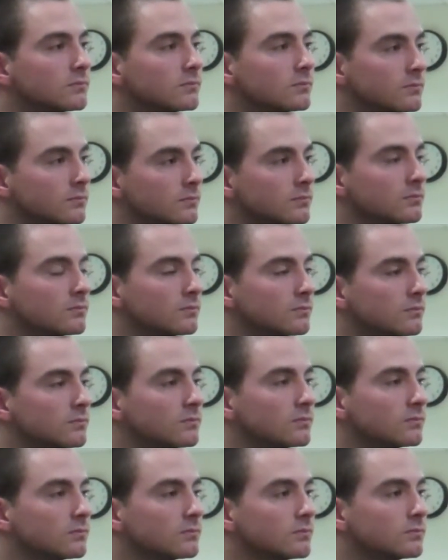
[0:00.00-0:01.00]

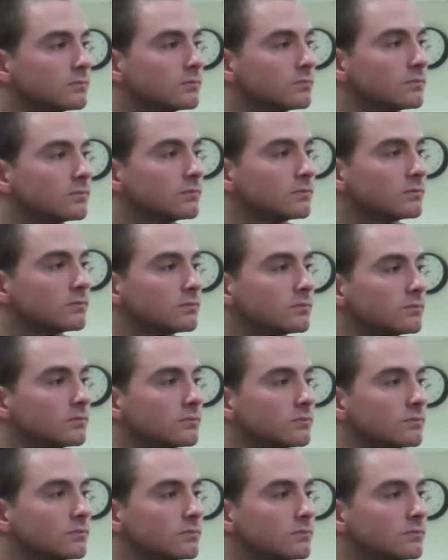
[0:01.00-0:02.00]

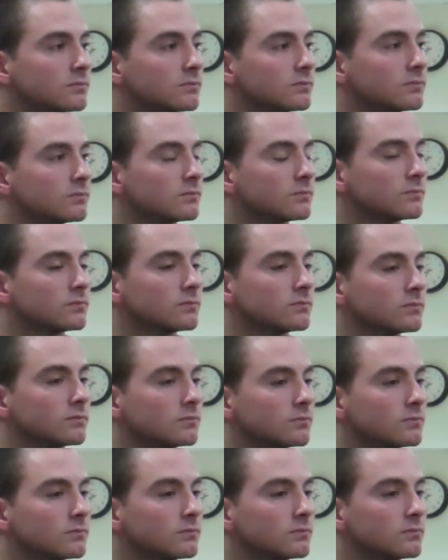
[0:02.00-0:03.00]

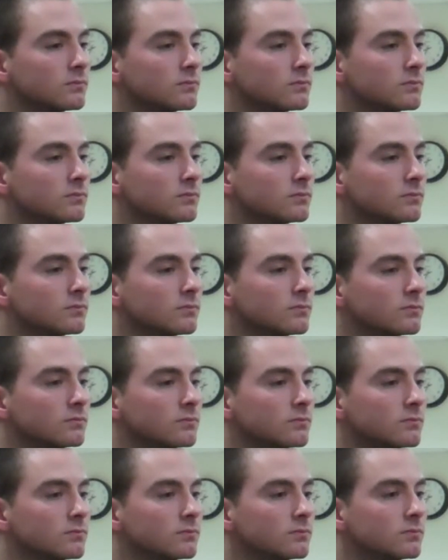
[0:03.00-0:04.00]

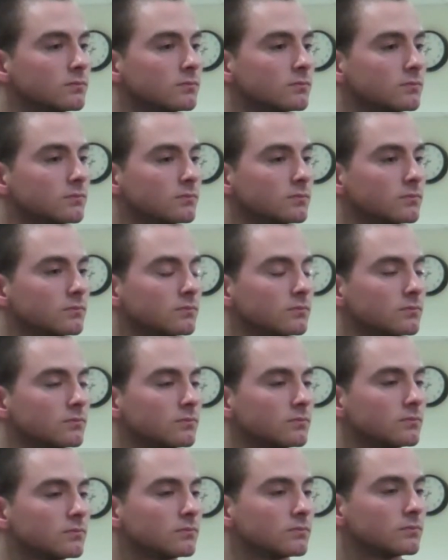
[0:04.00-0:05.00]

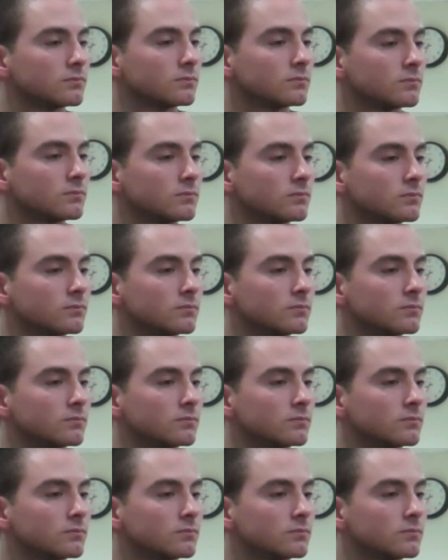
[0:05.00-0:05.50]
No words are spoken by the person on screen.